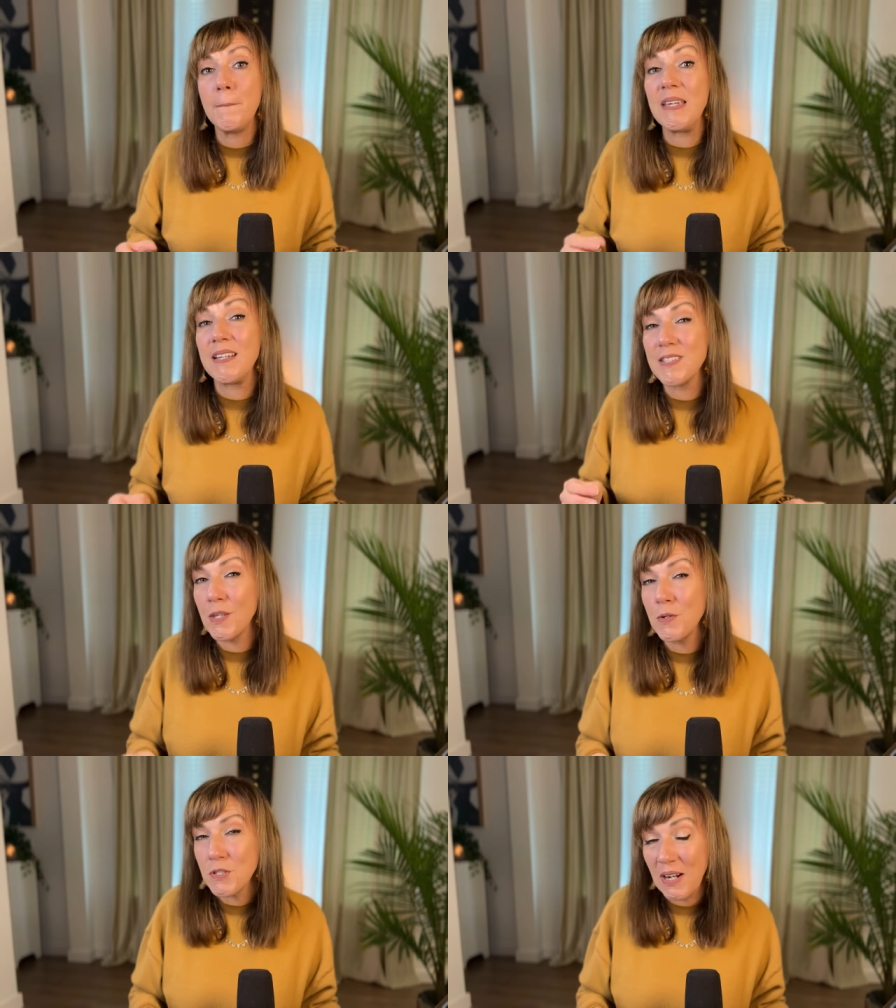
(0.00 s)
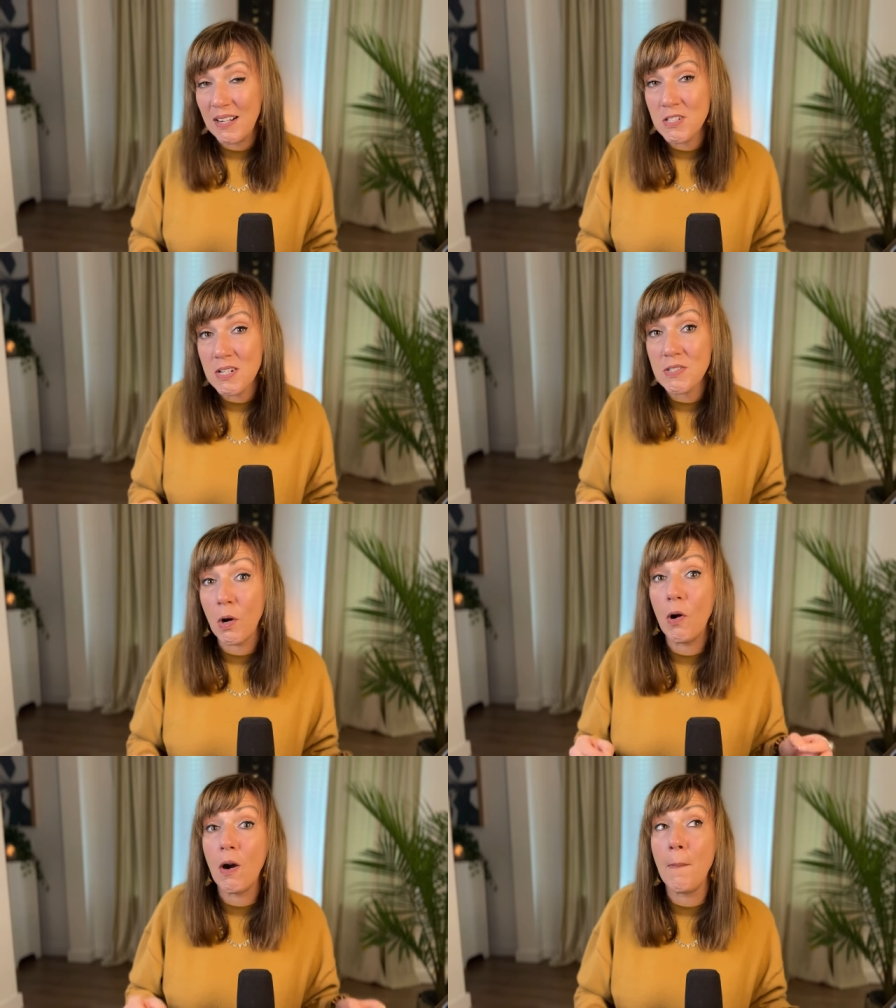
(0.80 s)
because those strategies
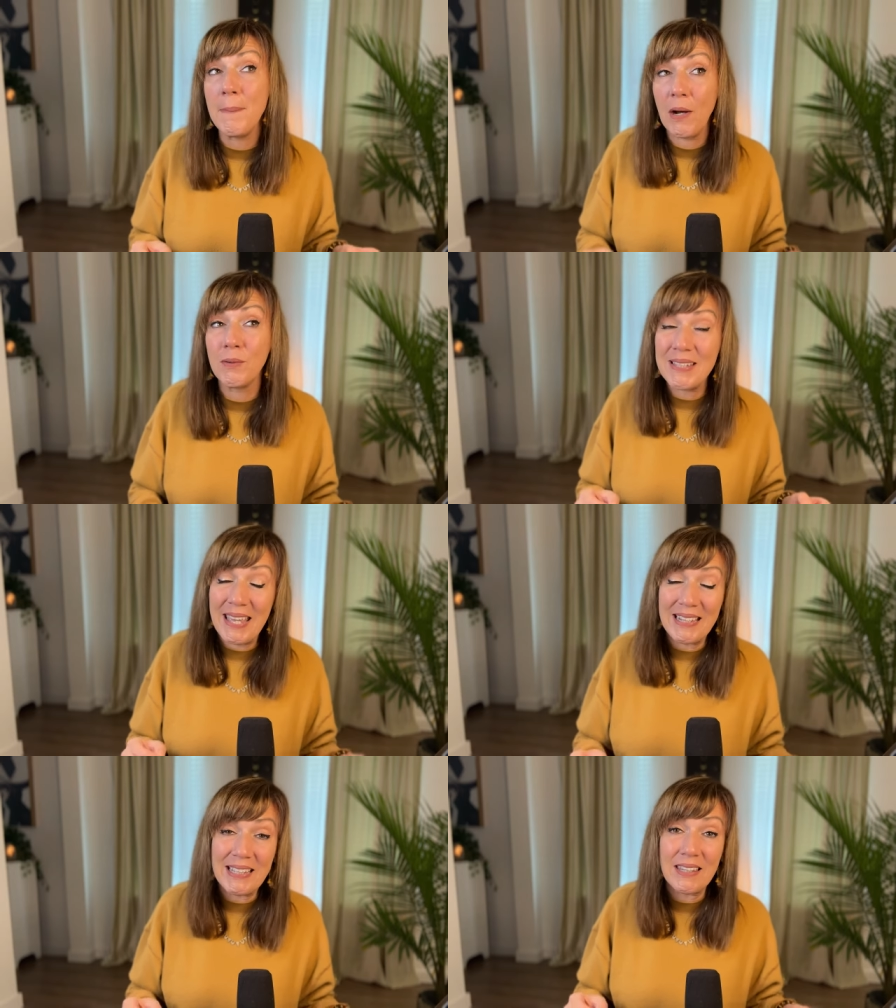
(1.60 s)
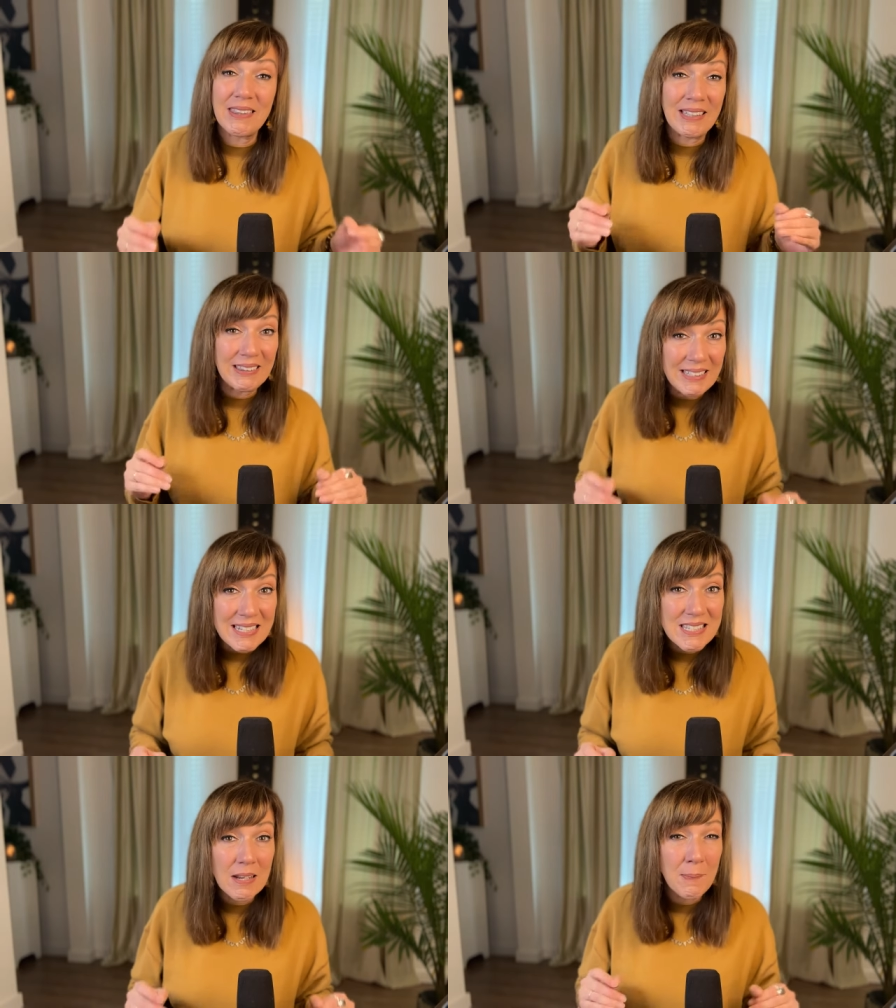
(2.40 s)
are about getting the
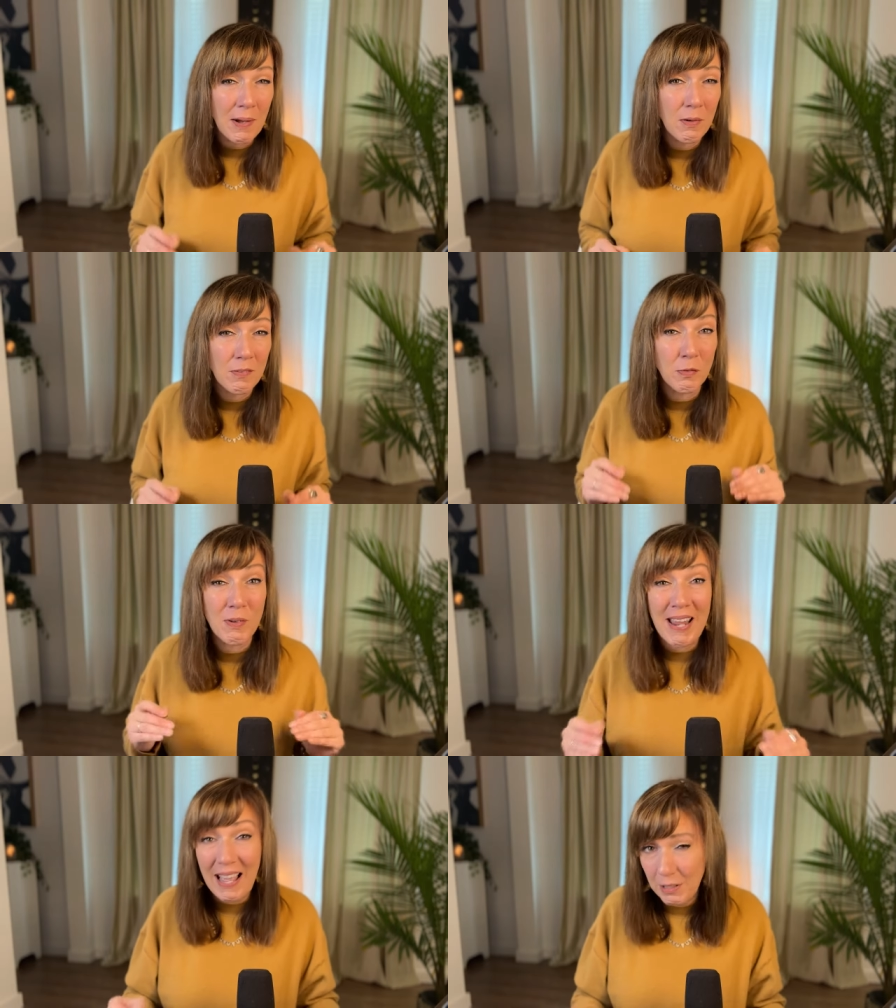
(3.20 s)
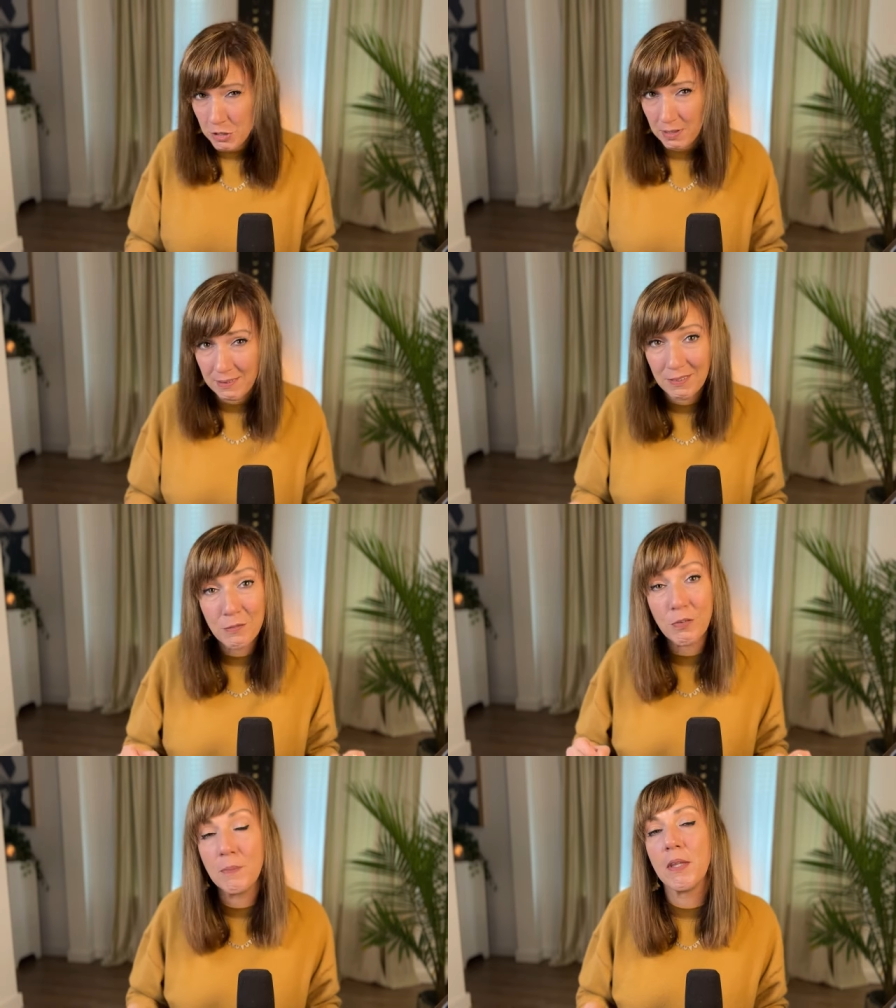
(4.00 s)
least amount of reaction
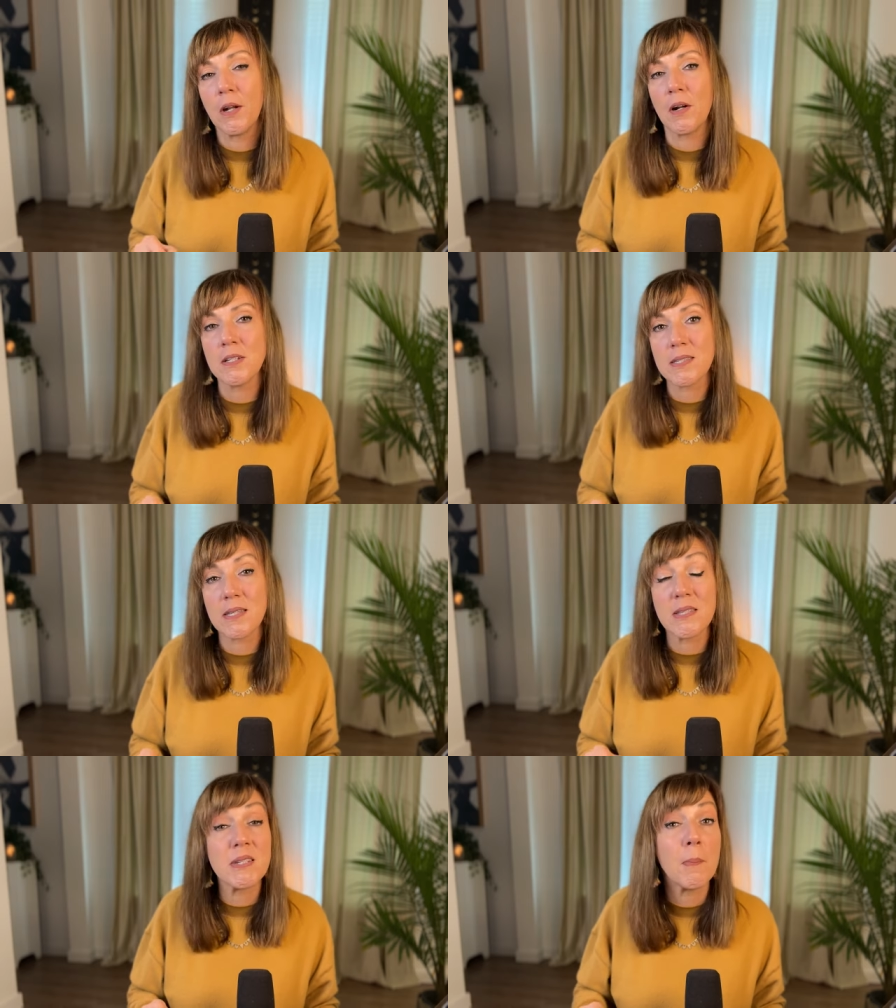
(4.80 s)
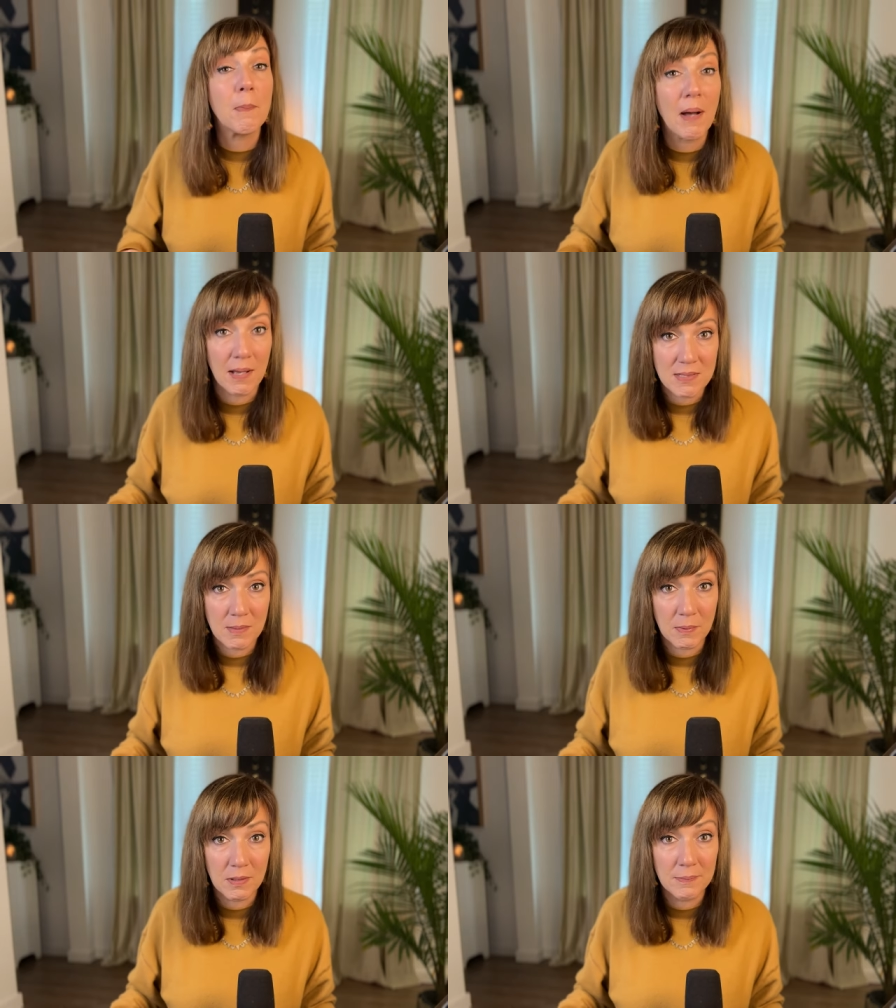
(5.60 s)
from the narcissist
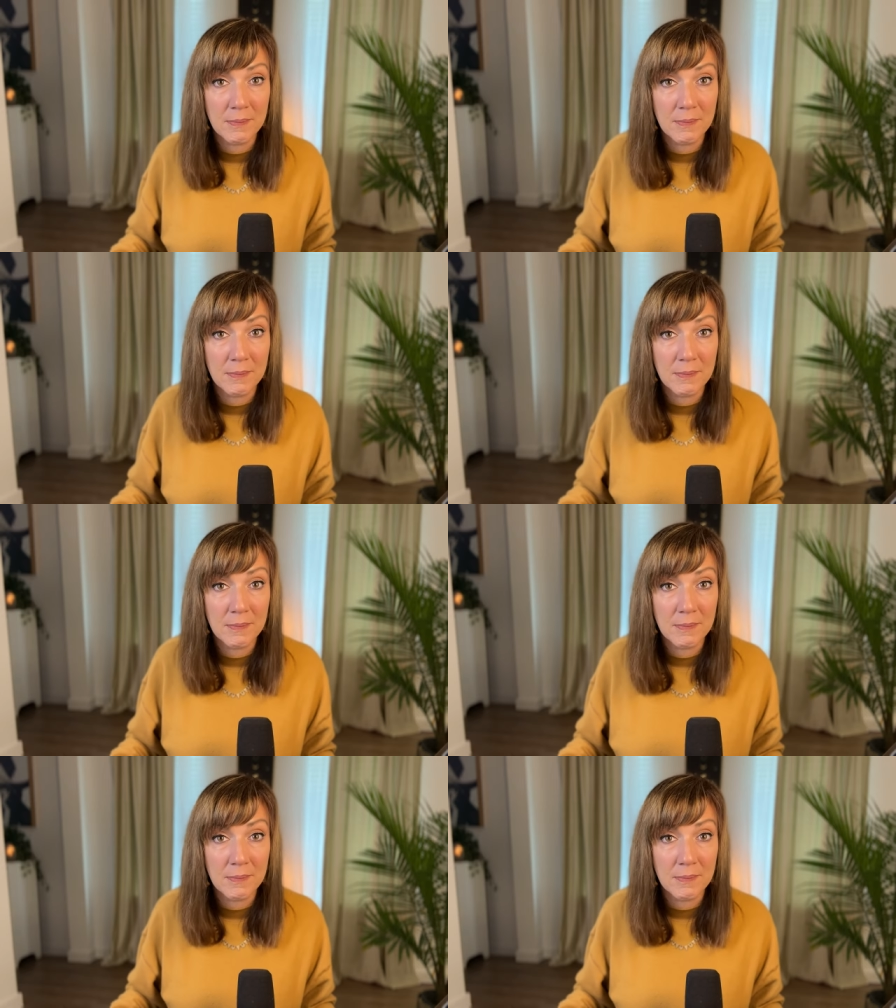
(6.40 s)
possible.